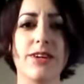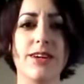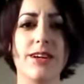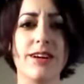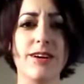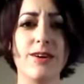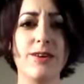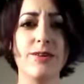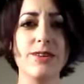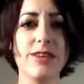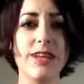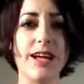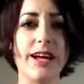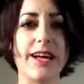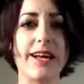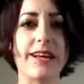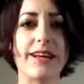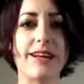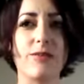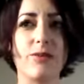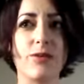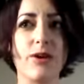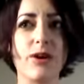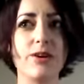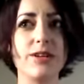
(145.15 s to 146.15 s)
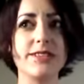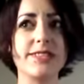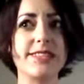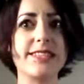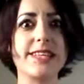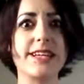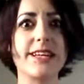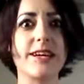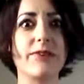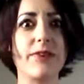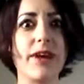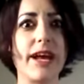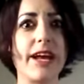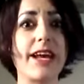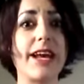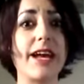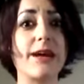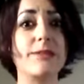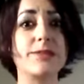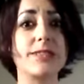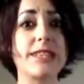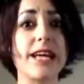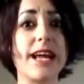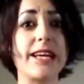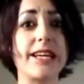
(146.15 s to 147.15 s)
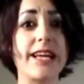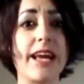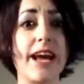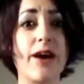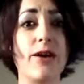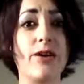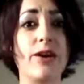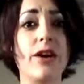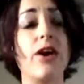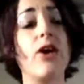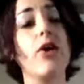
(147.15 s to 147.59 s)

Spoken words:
Like we're sick of hanging upside down.